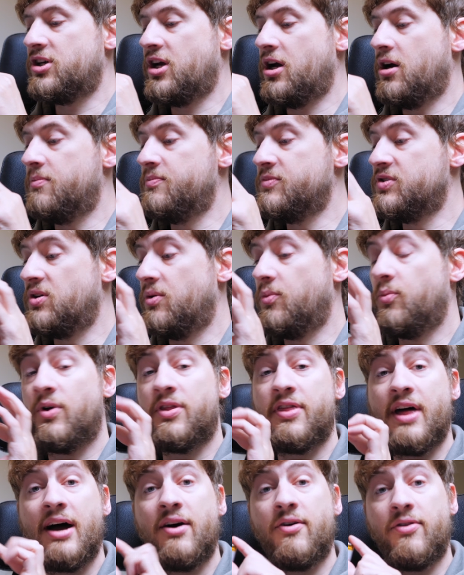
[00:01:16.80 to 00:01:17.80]
comes
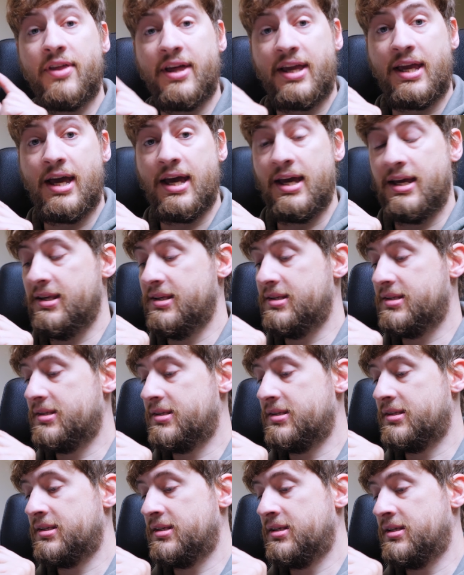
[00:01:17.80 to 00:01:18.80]
without the
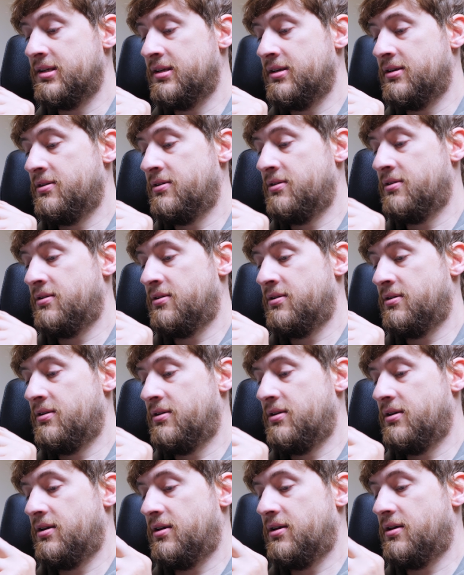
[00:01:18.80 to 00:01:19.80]
case.
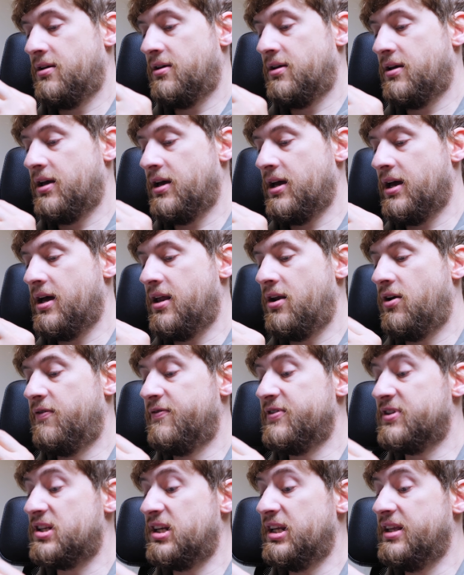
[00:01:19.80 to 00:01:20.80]
And
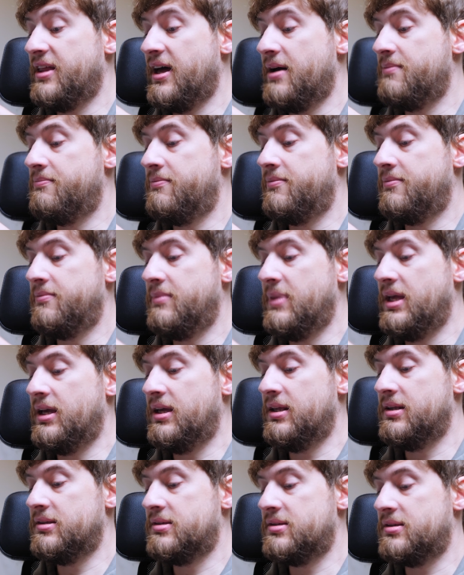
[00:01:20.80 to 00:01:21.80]
obviously that
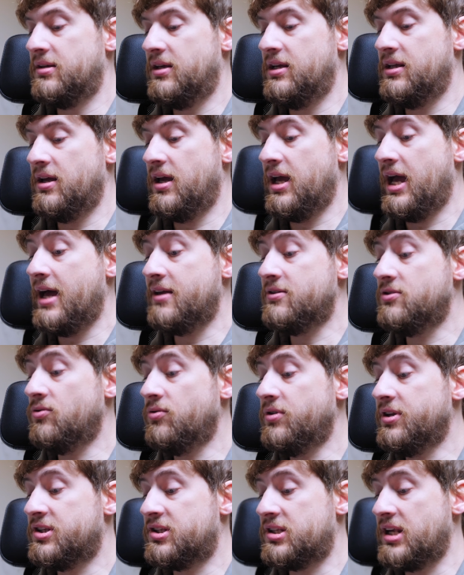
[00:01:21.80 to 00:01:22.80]
means it has all
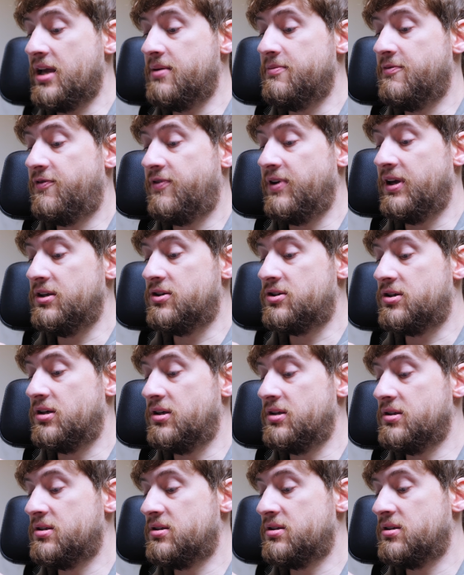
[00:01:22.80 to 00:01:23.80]
the same
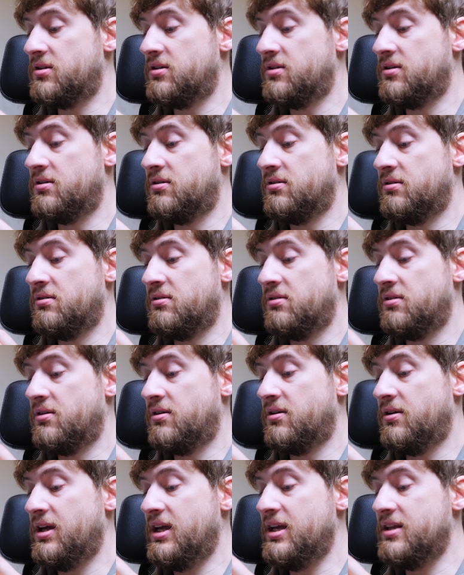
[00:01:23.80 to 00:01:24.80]
features.
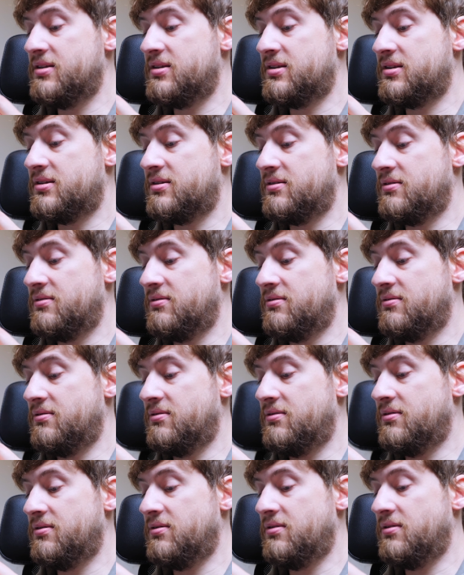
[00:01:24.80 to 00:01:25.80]
It's
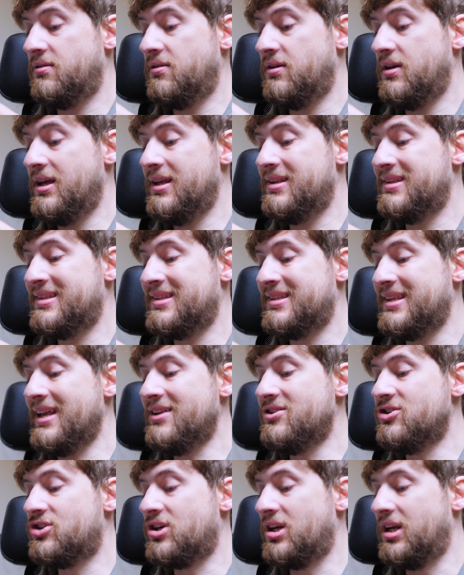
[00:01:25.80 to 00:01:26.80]

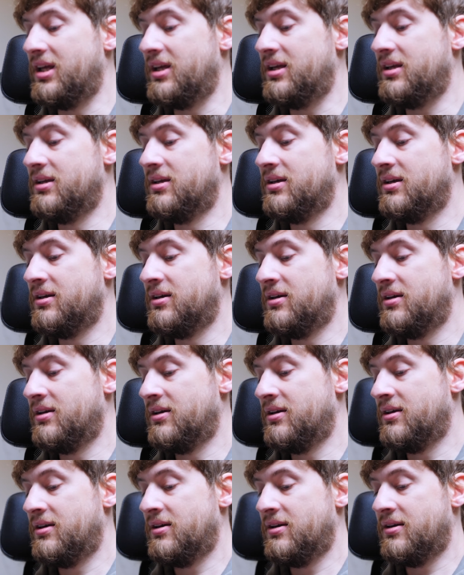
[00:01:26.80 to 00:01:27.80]
essentially
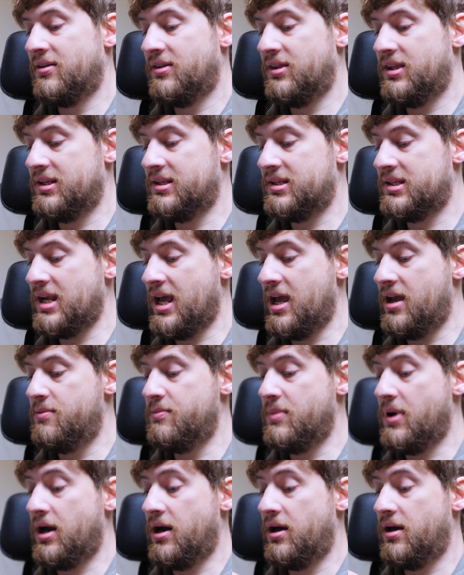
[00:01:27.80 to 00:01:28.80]
the
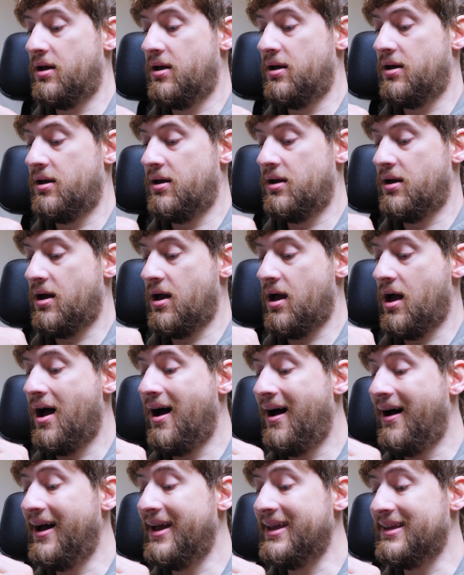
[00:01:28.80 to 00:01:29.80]
same
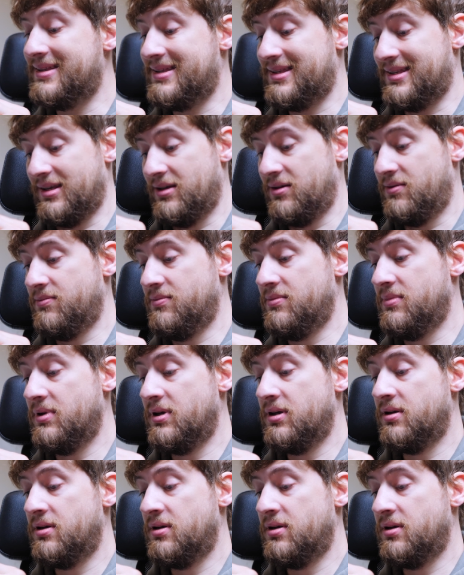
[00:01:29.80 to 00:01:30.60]
item,